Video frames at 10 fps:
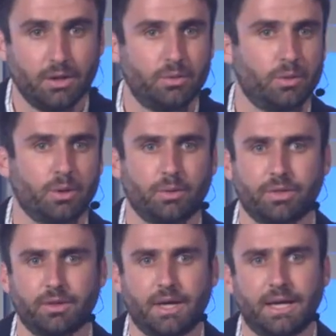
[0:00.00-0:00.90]
We work
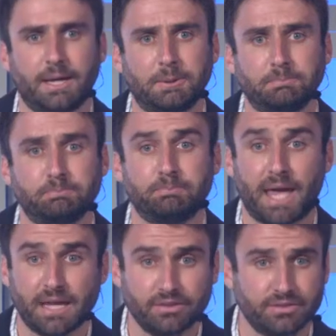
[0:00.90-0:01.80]
with um,
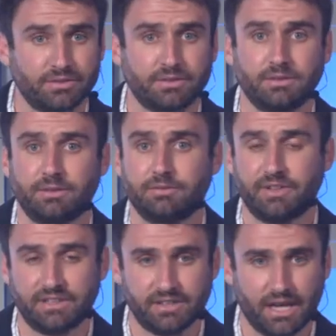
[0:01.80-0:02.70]
banks,
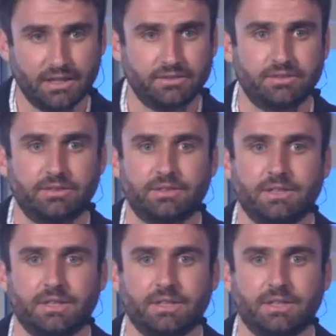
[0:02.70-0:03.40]
fintechs,